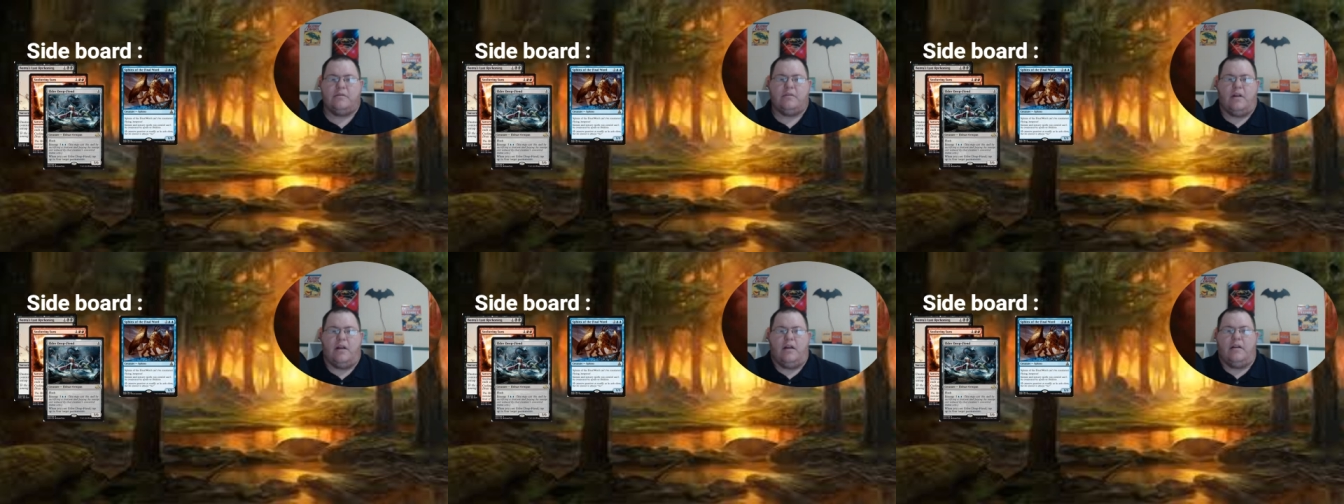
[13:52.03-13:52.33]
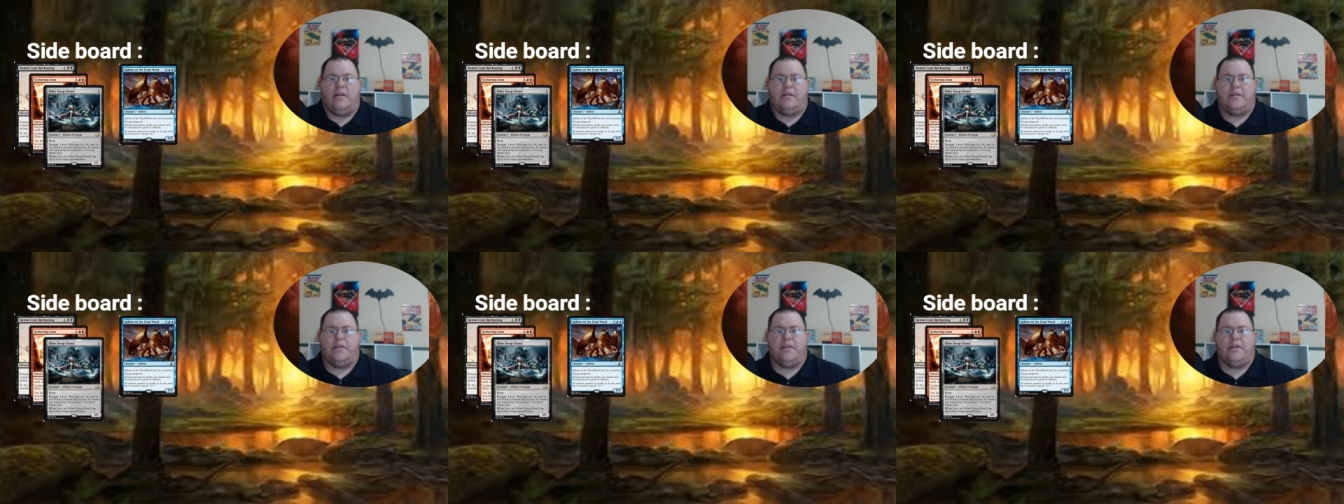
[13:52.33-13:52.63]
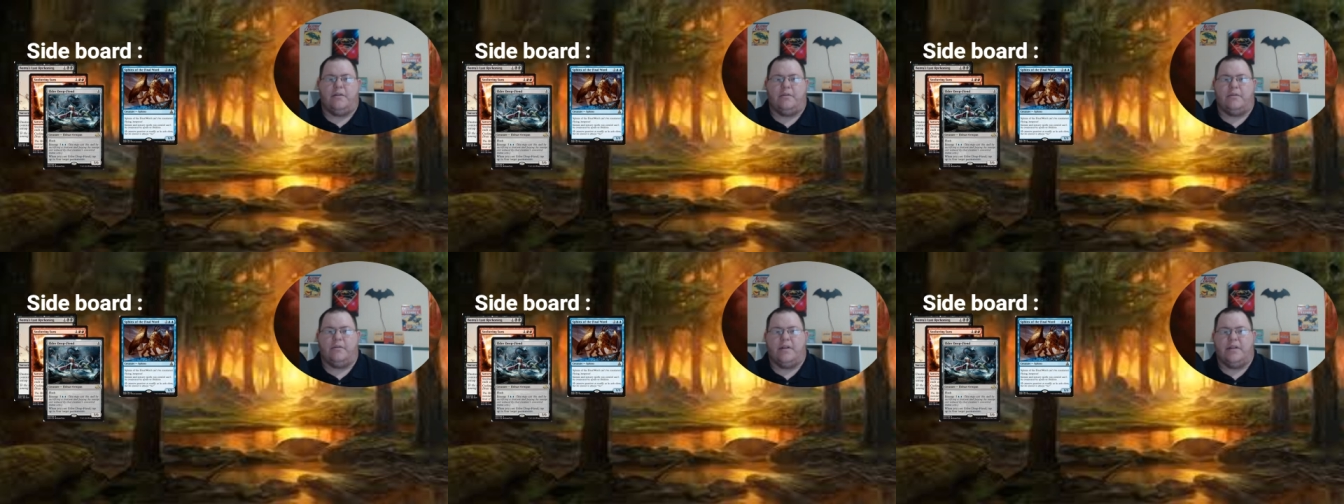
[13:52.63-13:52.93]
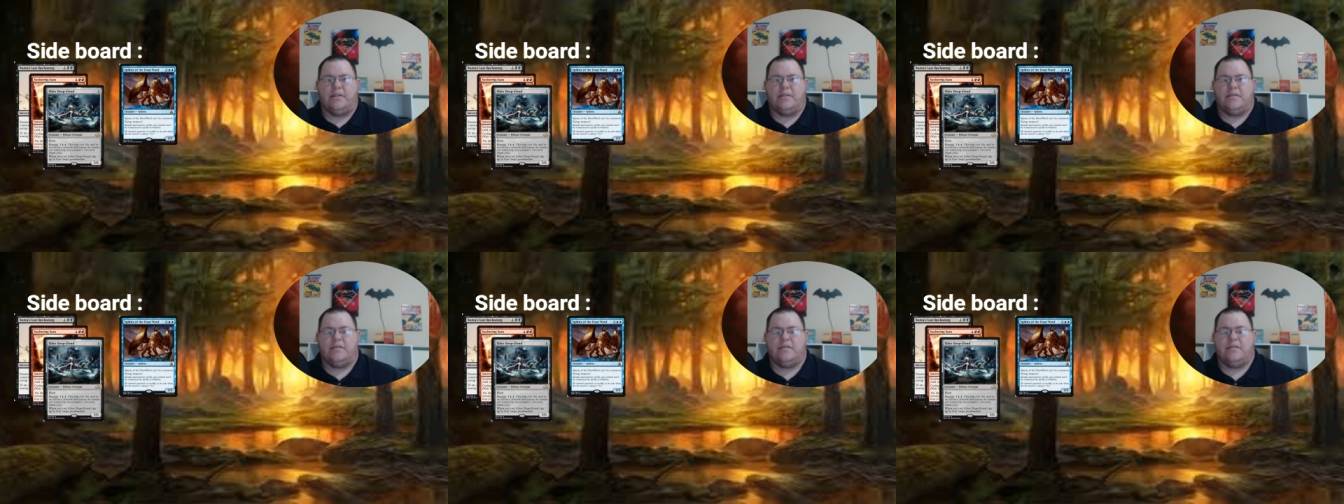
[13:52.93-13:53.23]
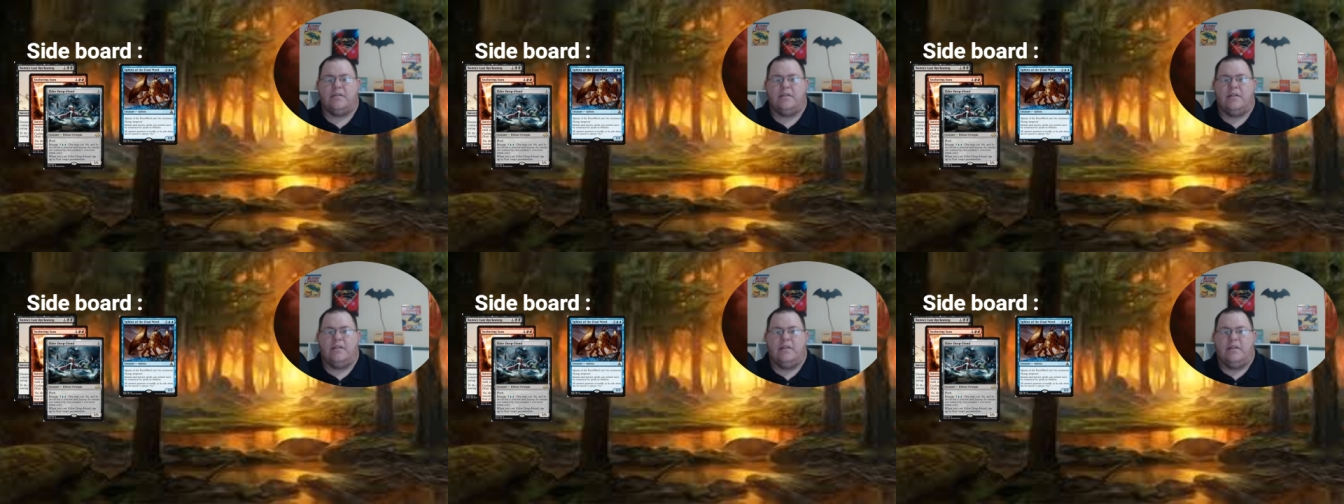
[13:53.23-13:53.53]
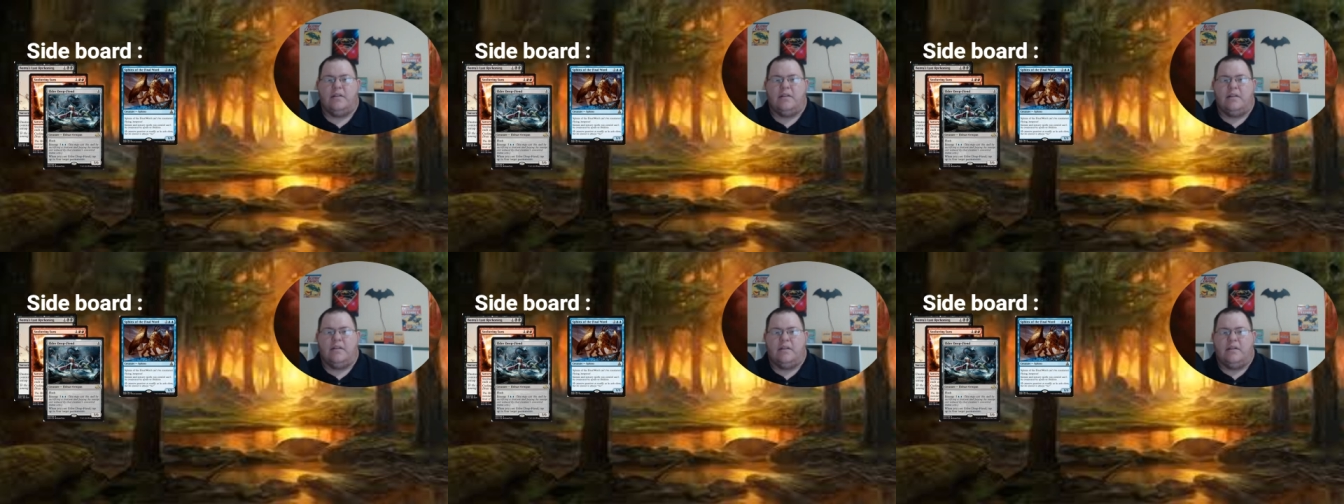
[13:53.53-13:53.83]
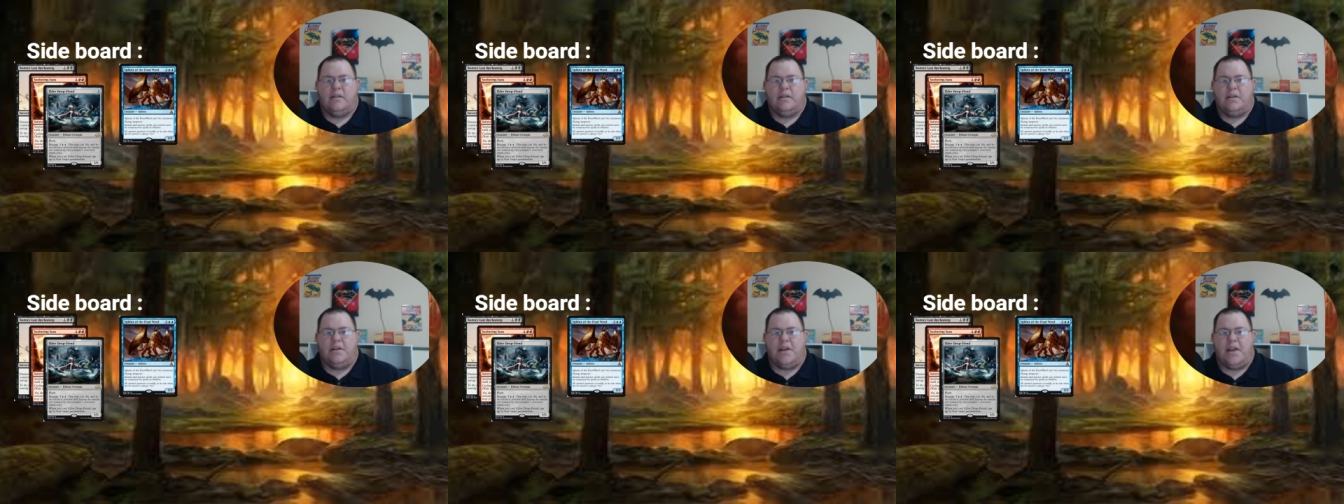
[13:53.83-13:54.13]

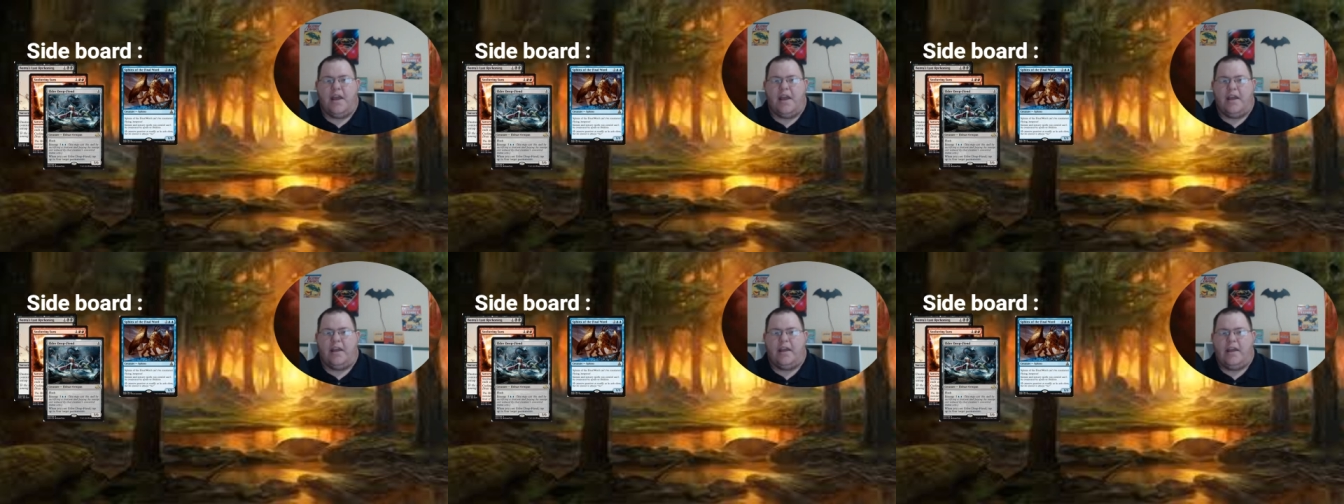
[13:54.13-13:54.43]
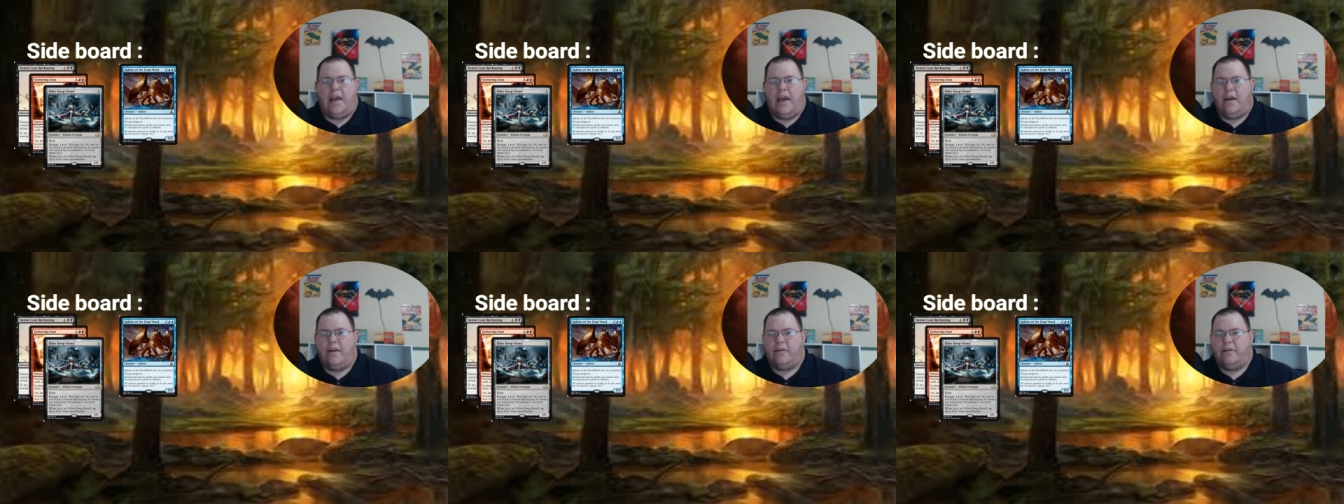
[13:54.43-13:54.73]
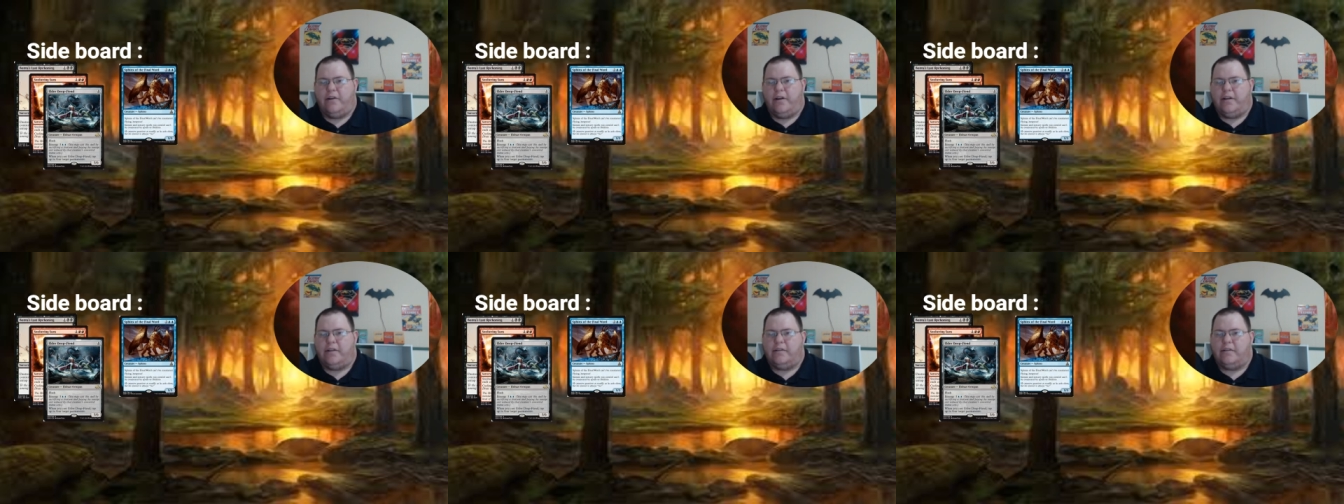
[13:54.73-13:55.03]
You can't counter it.